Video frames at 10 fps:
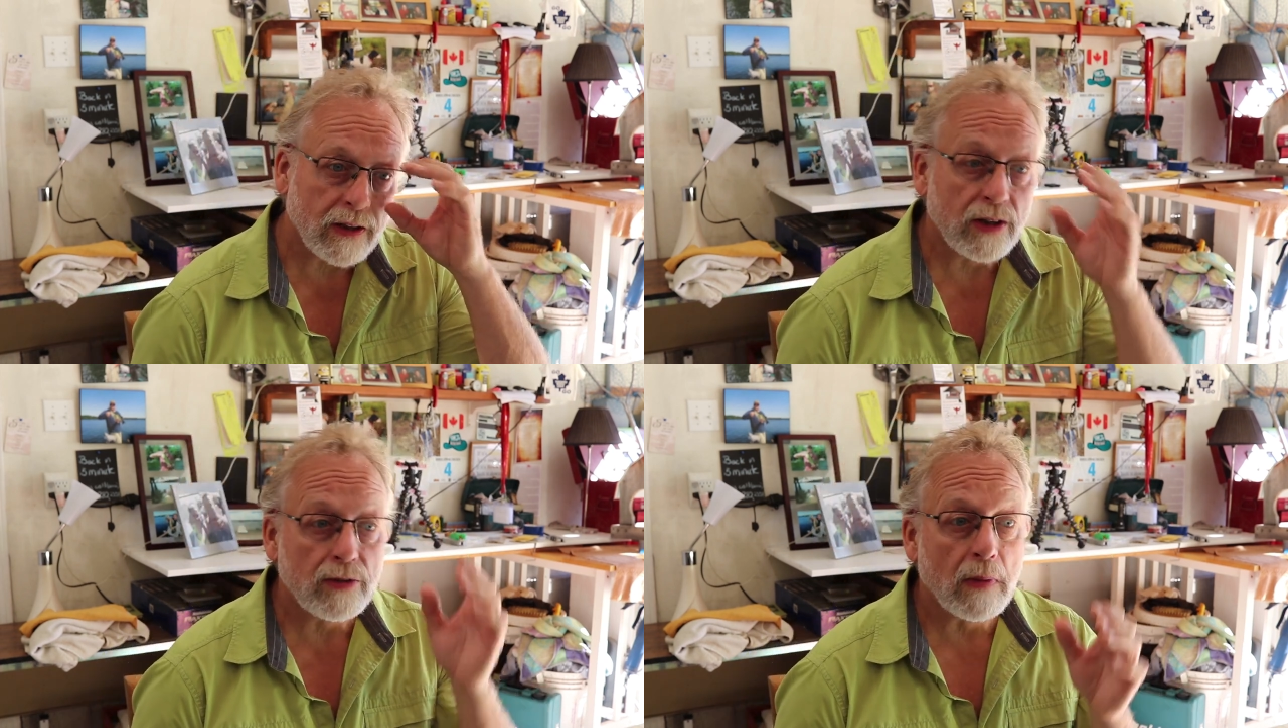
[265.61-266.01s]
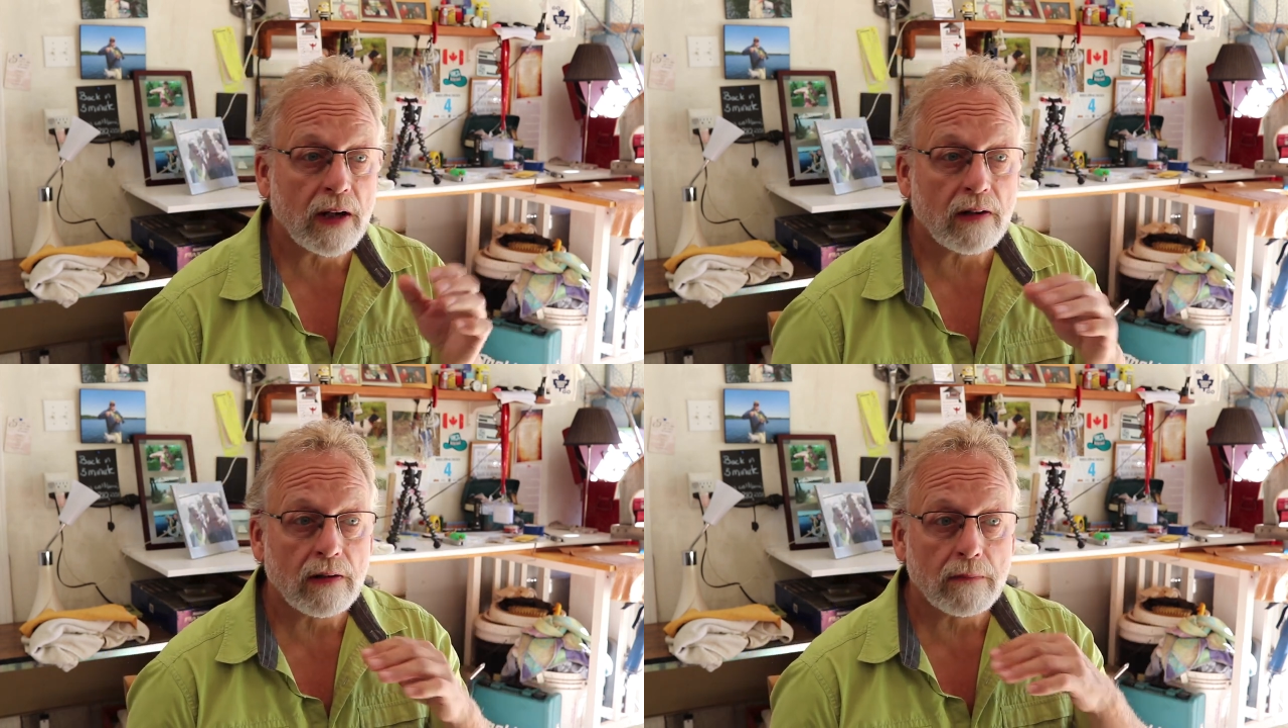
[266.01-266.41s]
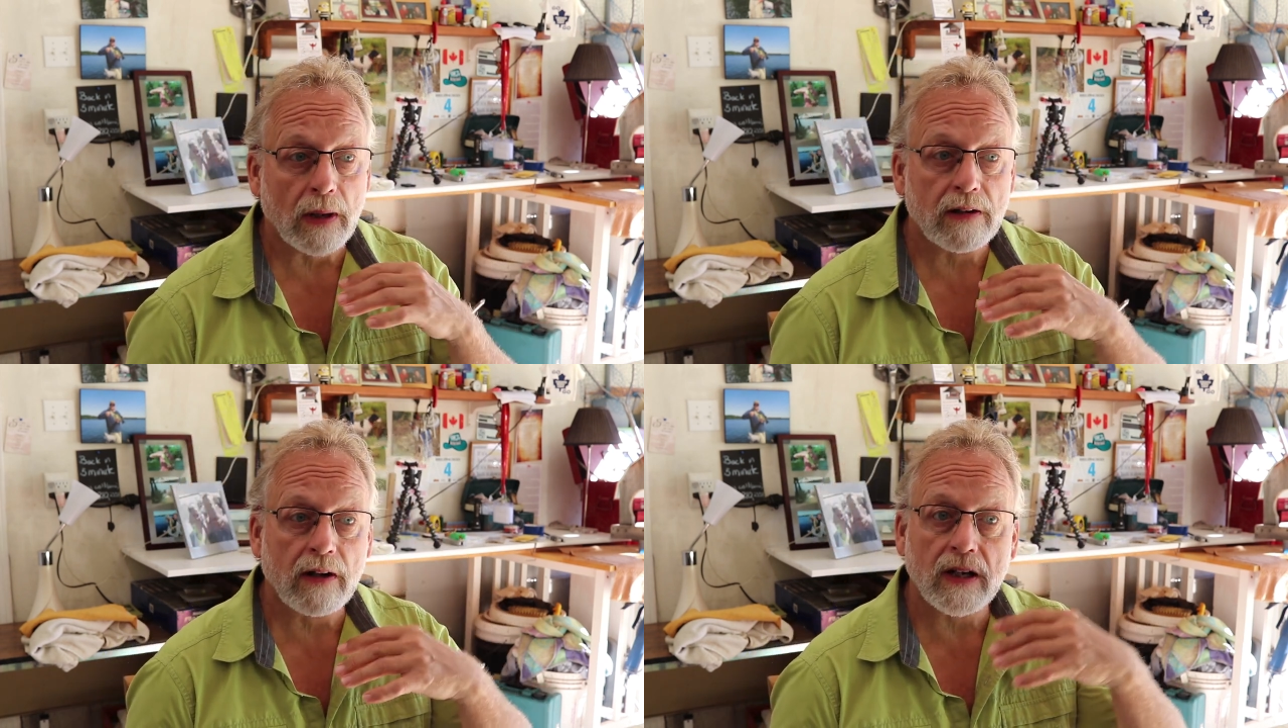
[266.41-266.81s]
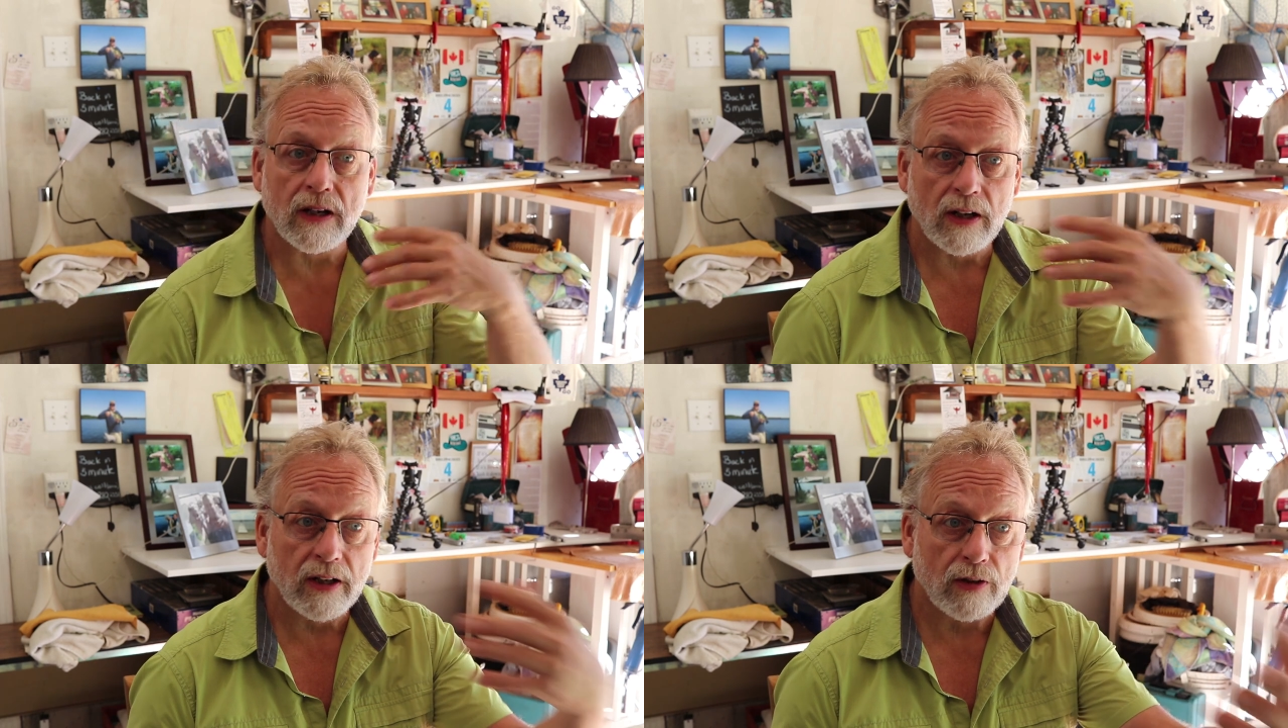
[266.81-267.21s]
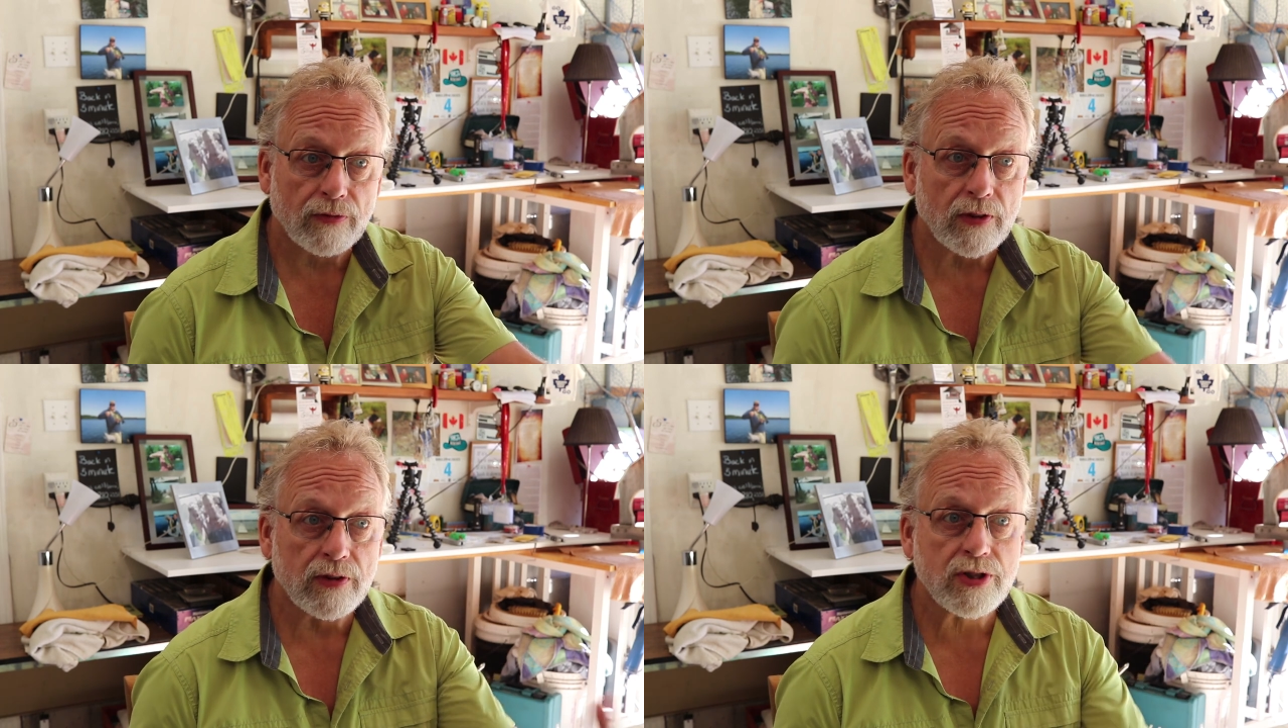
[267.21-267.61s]
and they do migrate a little
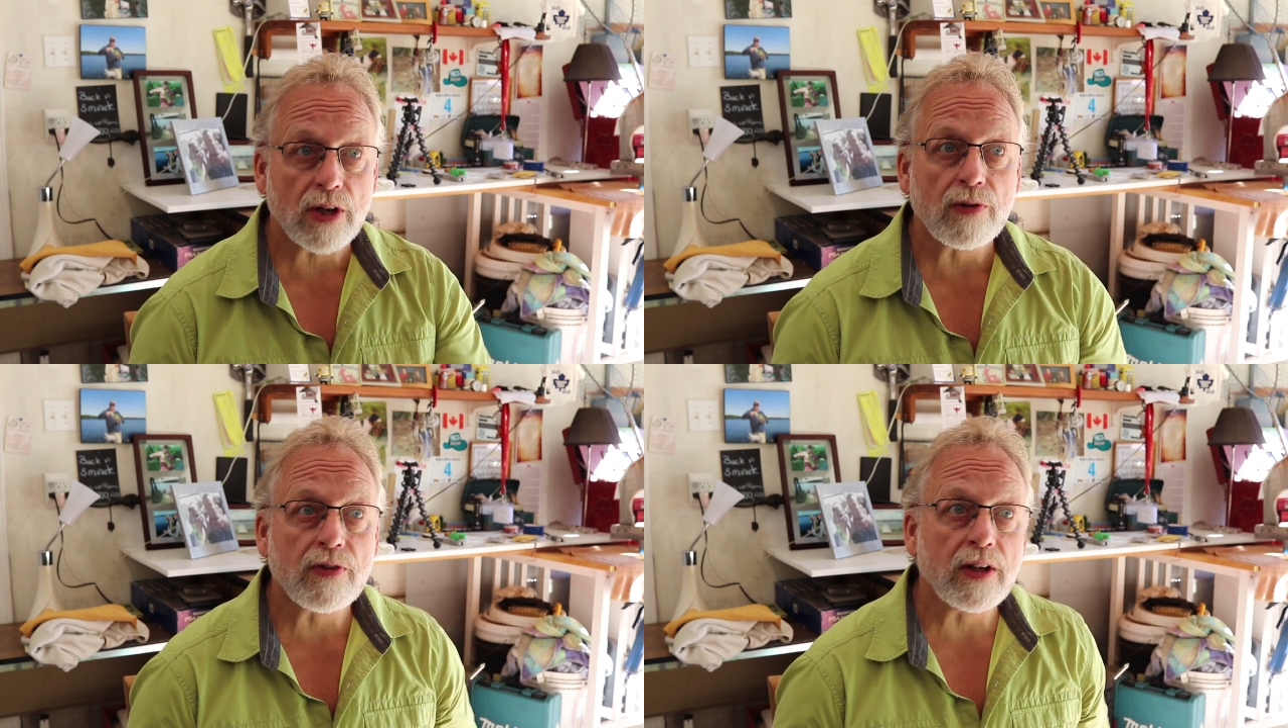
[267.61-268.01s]
further south.